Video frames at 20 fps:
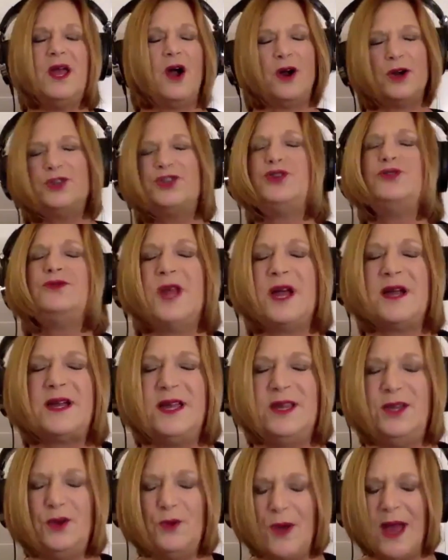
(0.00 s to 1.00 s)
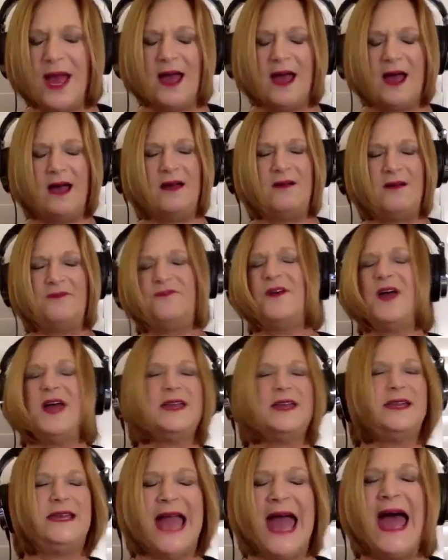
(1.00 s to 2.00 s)
Aren't you lucky you have
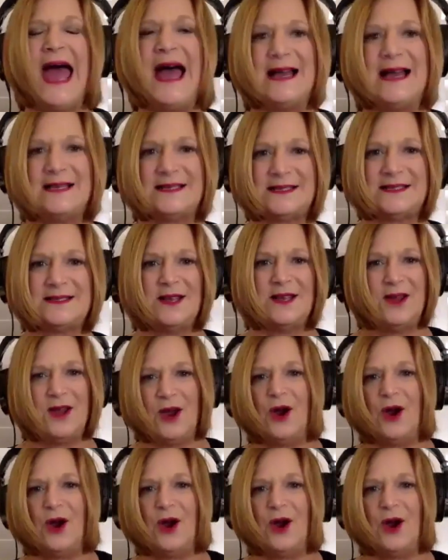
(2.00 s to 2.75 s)
gas?